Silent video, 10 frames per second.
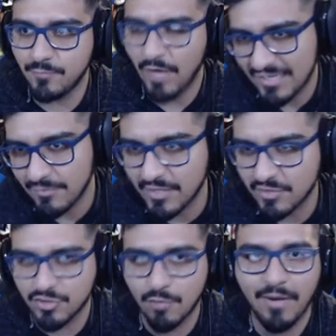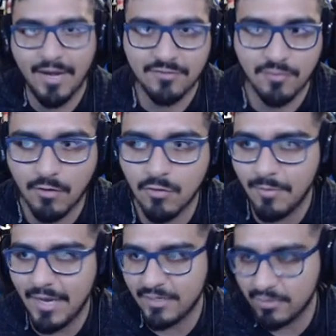Well, I guess we can just go back. So I'll go
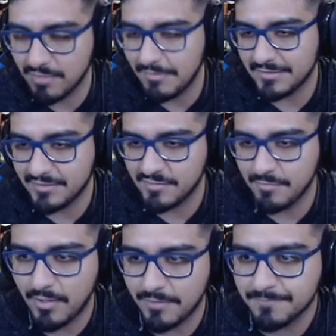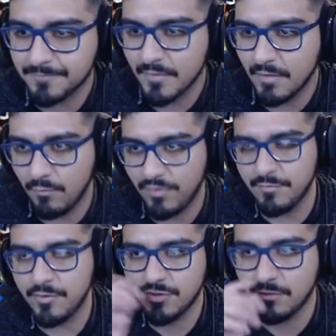back and I'll come back to this spot with
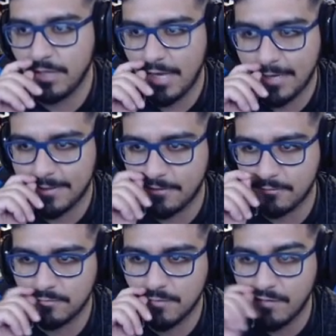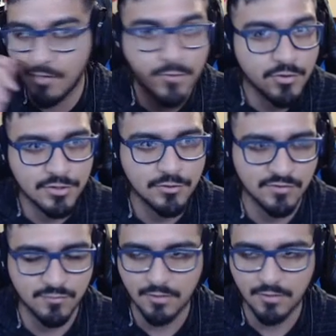Mewtwo in hand. And I'll level up Mewtwo
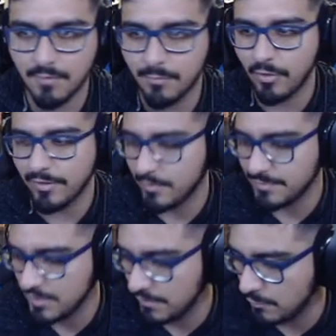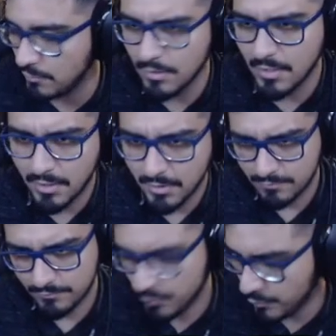as well. grind him up to level...
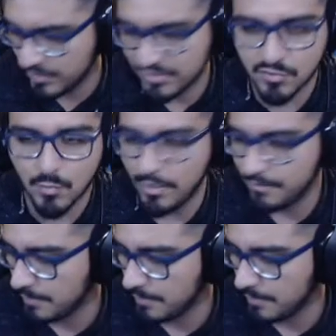With the squad.